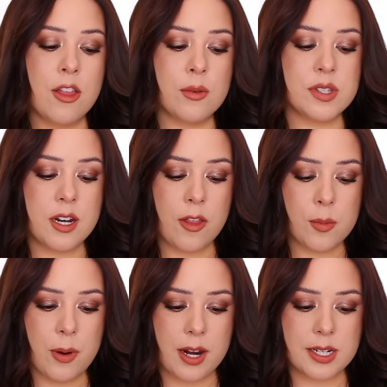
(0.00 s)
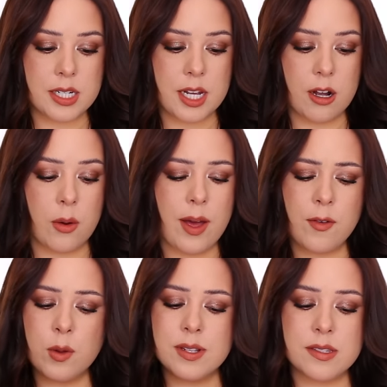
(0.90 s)
There was another product in here. Oh,
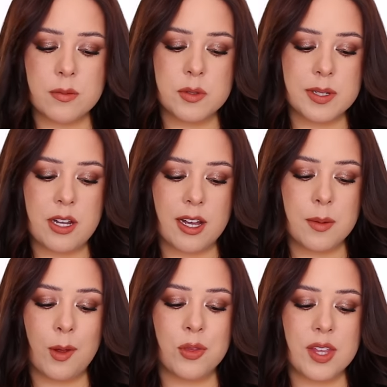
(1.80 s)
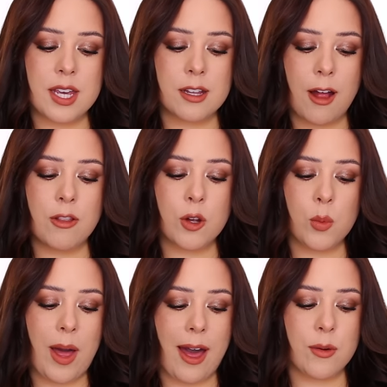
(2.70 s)
everyone seems to be talking about the Color
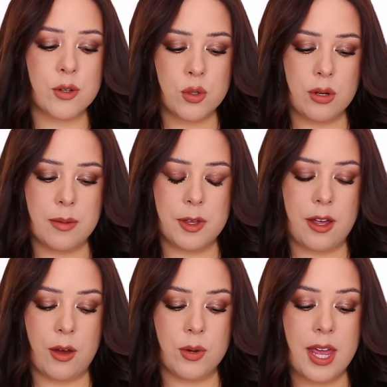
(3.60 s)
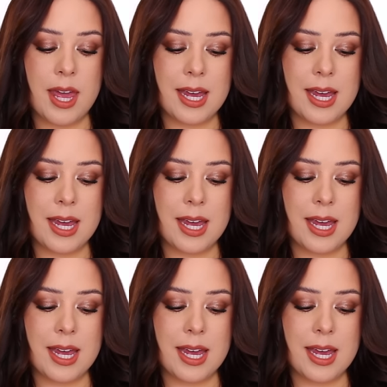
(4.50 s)
Wow Dream Coat.